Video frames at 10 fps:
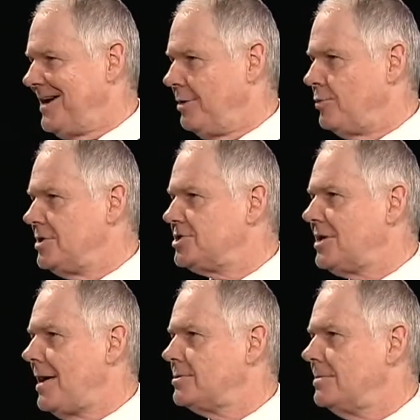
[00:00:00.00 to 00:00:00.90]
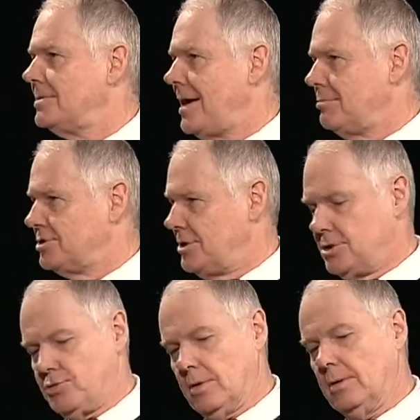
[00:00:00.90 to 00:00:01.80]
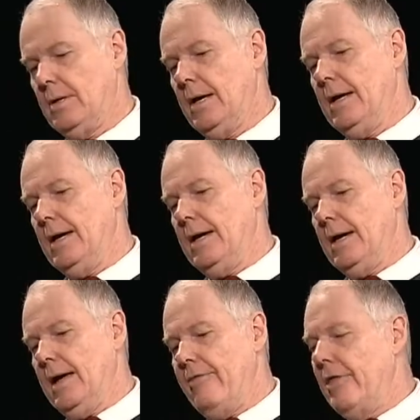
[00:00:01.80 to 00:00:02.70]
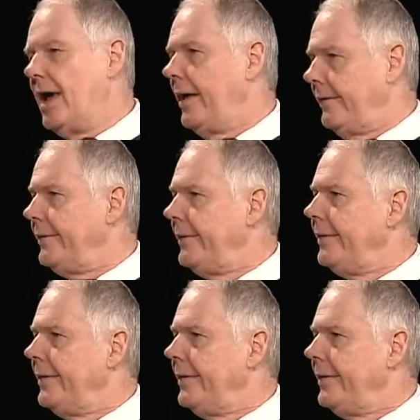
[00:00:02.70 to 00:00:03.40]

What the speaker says: and reestablish Israel. And then